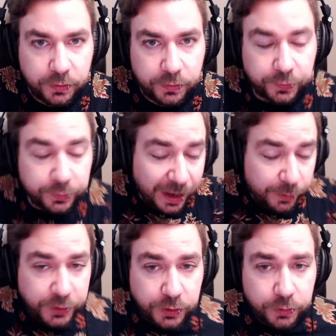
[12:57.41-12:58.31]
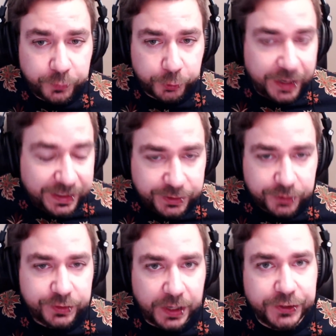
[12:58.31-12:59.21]
So now that you've created your
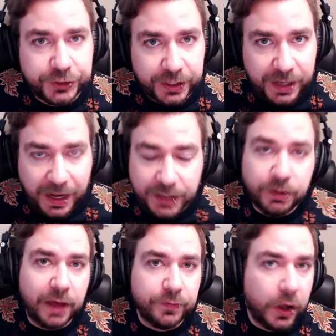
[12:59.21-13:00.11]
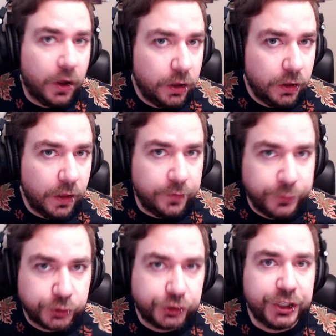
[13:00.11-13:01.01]
dungeon and you have all of
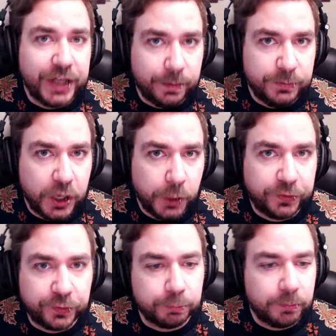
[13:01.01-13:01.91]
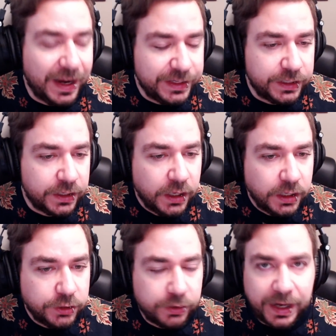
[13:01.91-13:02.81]
your GM notes ready, you can